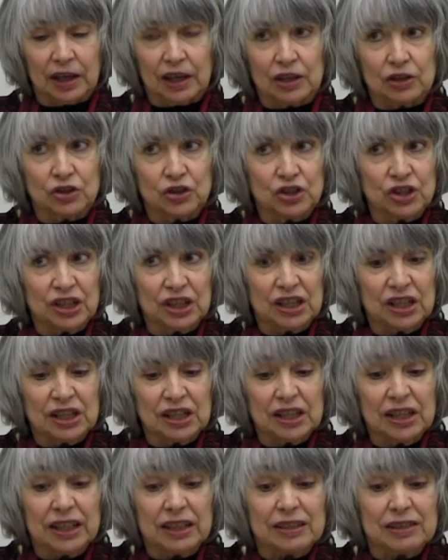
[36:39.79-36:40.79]
She,
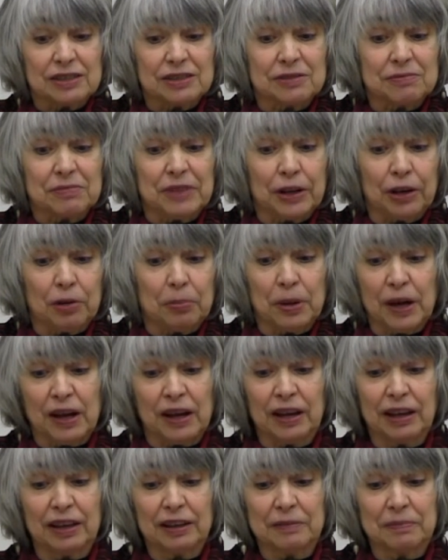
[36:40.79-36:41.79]
he, it
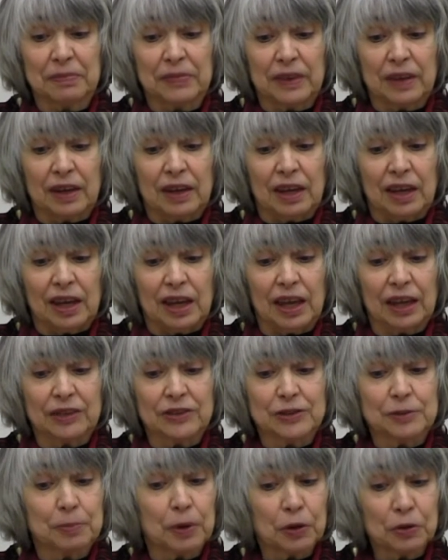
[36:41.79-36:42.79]
thereby
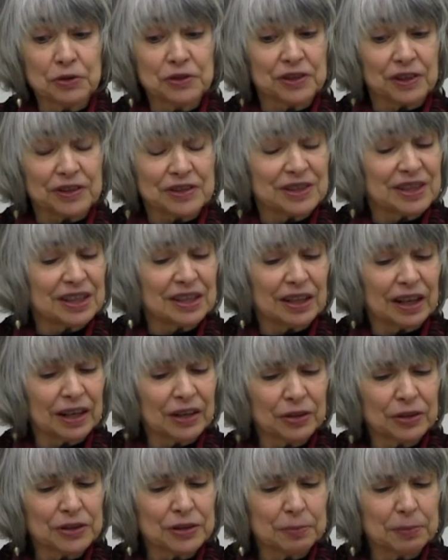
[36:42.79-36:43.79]
exposes the
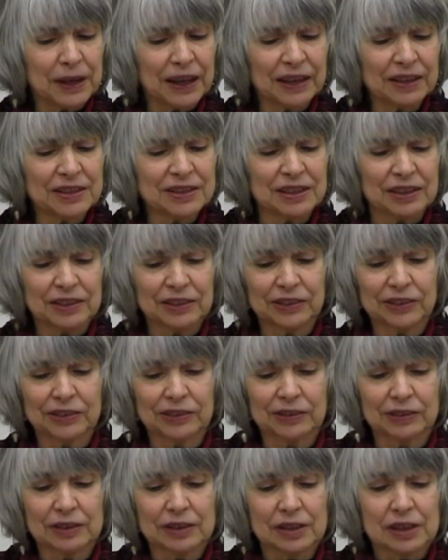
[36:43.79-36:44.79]
utter
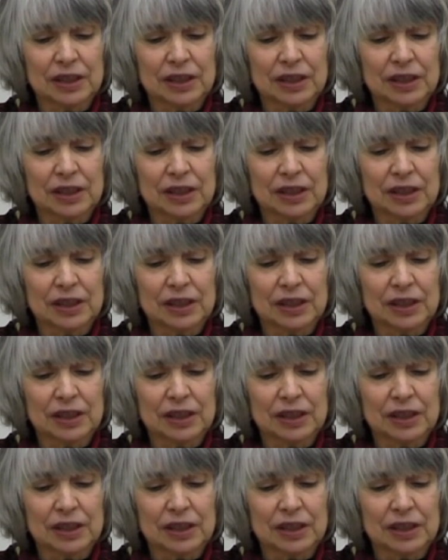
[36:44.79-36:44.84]
dependence